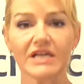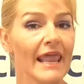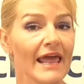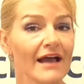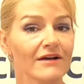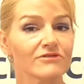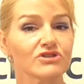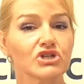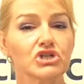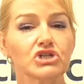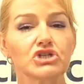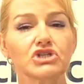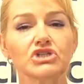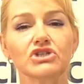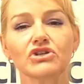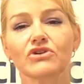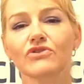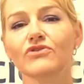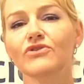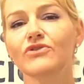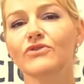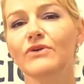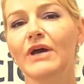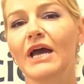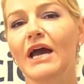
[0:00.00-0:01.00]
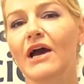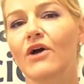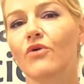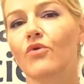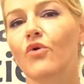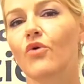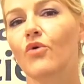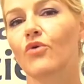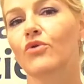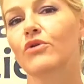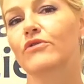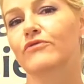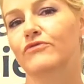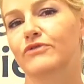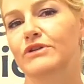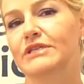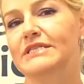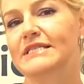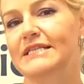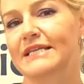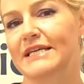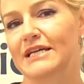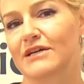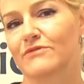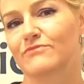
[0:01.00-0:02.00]
Now, to show you how all of
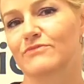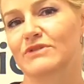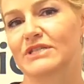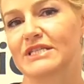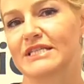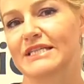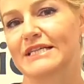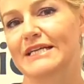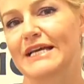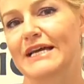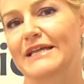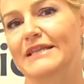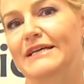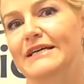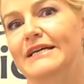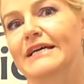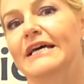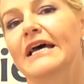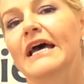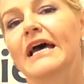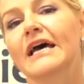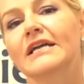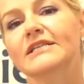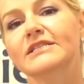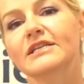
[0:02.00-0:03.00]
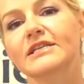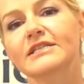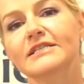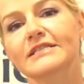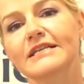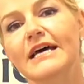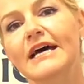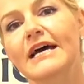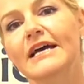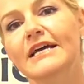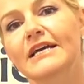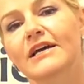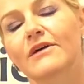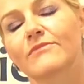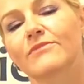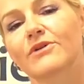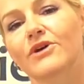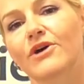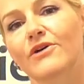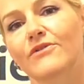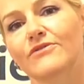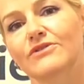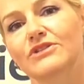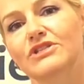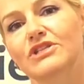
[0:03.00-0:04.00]
this comes together, today I'm
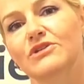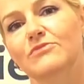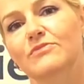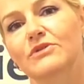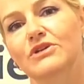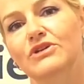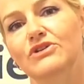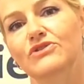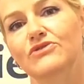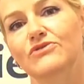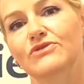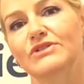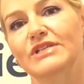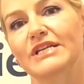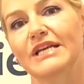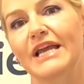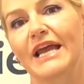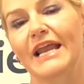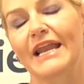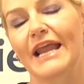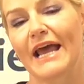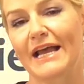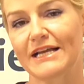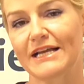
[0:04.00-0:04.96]
going to be using an